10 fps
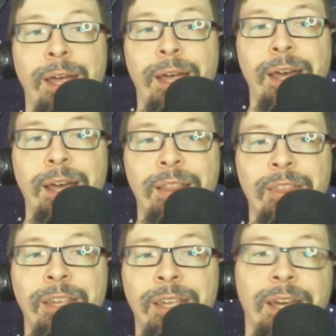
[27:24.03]
and
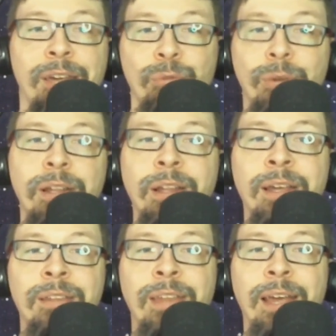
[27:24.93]
they kind of
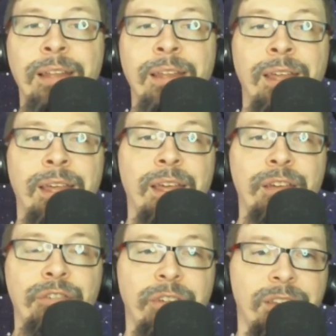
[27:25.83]
realized that
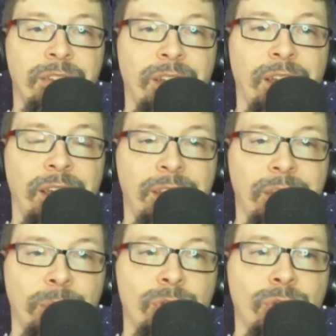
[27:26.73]
if it's like
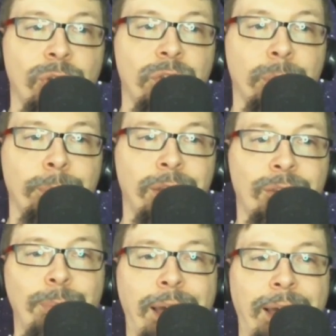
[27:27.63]
some sort of a
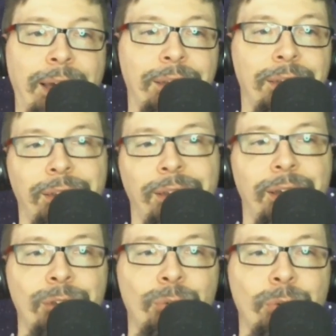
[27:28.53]
mixed bag,"
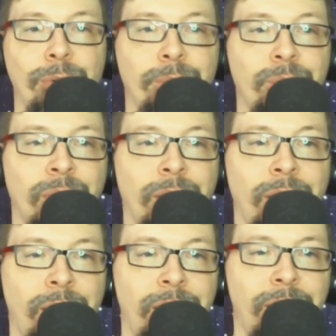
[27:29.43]
unquote.
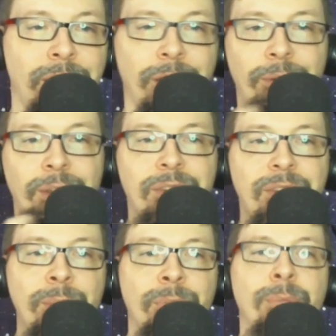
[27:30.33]
It
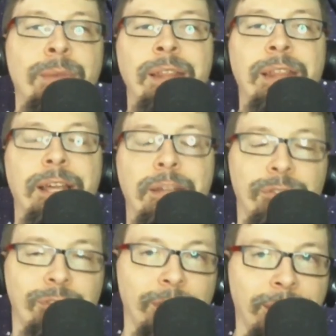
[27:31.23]
seems to me that if
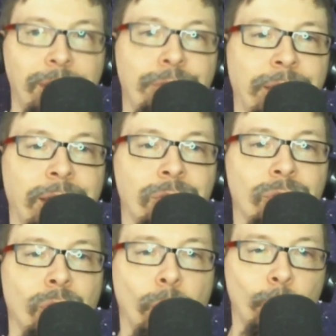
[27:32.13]
Stargate
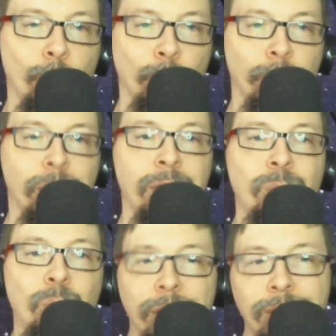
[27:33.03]
fans really
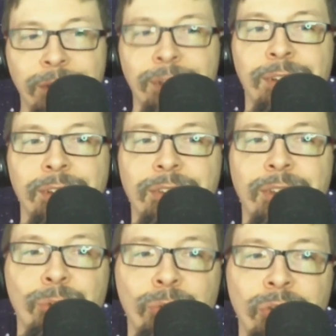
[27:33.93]
wanted to see
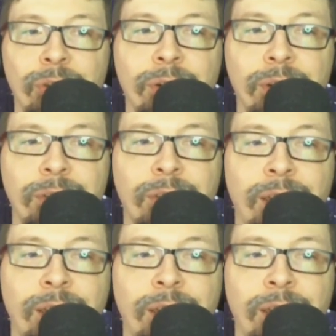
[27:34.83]
a new series,